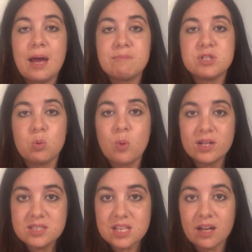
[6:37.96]
so
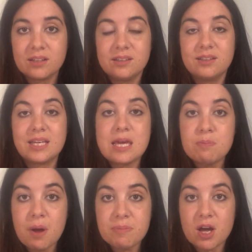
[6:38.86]
well done,
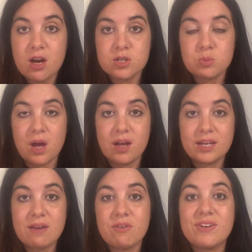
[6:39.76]
keep up the hard work,
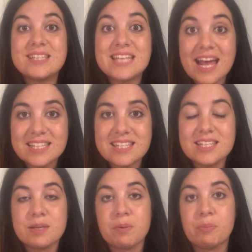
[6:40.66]
have a fantastic
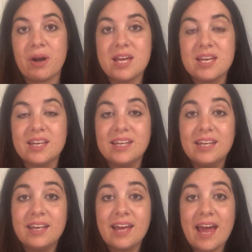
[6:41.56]
summer break,
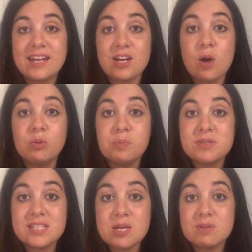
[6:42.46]
and I will
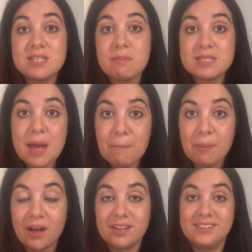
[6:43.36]
see you in
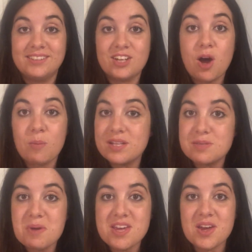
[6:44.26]
September. Can't wait to meet